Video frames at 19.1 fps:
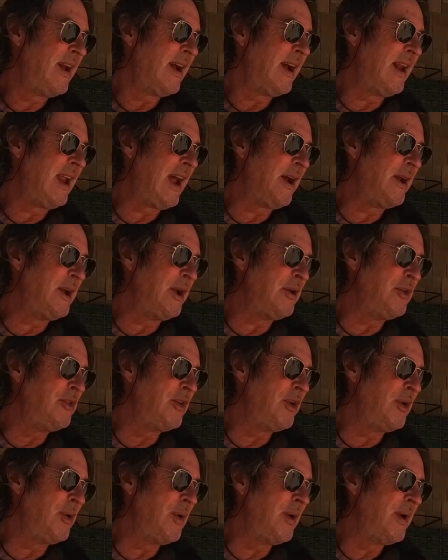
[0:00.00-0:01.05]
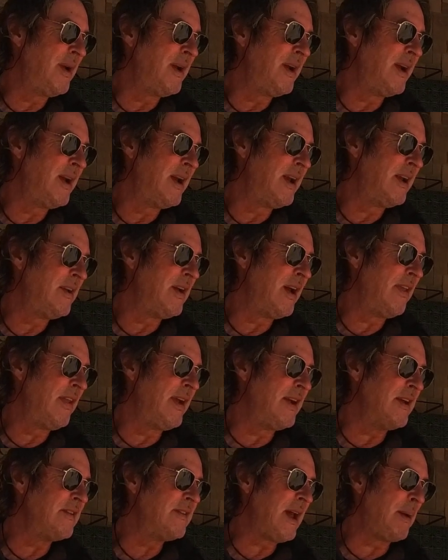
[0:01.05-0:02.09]
Allow you to, I
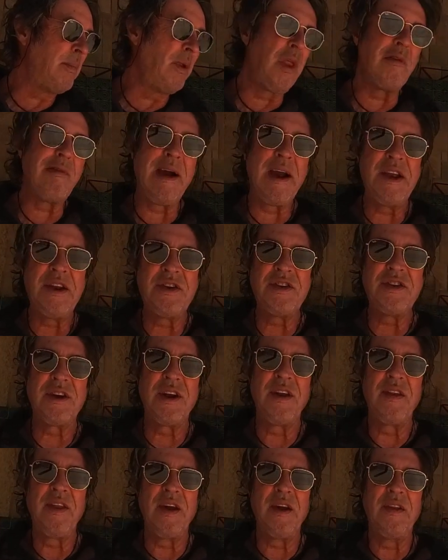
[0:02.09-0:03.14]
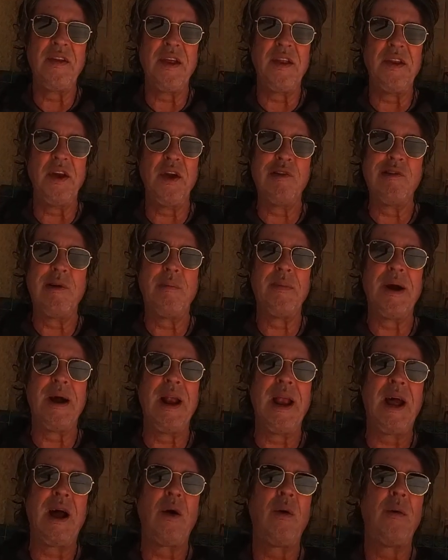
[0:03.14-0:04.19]
think it's double the range that Europe
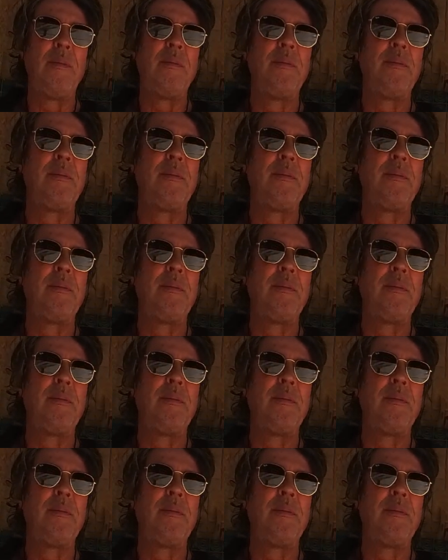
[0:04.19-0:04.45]
allow.